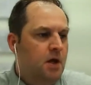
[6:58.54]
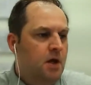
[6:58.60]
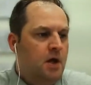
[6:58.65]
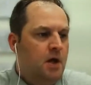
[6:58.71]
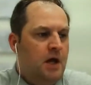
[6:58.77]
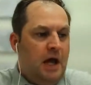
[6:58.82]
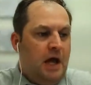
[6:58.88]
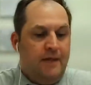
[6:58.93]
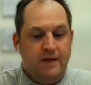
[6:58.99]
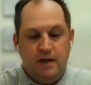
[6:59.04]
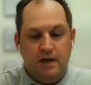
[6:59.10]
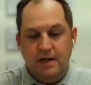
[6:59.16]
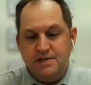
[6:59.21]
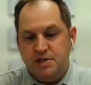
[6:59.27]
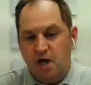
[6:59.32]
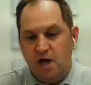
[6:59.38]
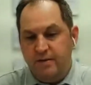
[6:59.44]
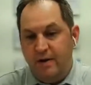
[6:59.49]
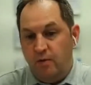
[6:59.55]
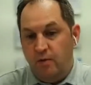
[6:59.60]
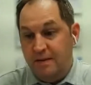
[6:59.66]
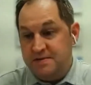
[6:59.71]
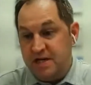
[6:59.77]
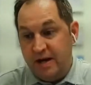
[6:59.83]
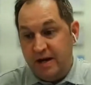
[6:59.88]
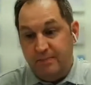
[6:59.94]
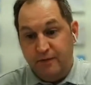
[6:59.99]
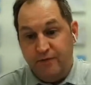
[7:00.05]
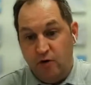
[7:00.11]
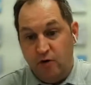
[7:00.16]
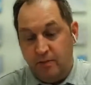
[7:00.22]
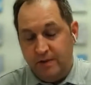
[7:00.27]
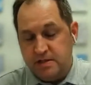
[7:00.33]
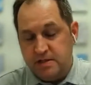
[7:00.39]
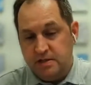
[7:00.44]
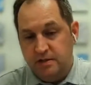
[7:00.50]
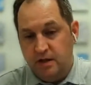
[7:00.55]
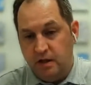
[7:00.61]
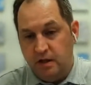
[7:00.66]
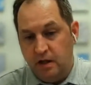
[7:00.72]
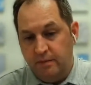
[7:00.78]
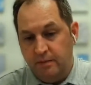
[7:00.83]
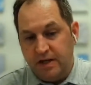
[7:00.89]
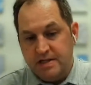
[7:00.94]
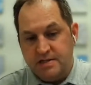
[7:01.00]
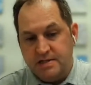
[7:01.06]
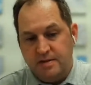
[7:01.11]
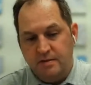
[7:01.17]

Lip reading: And then let's talk about website performance, because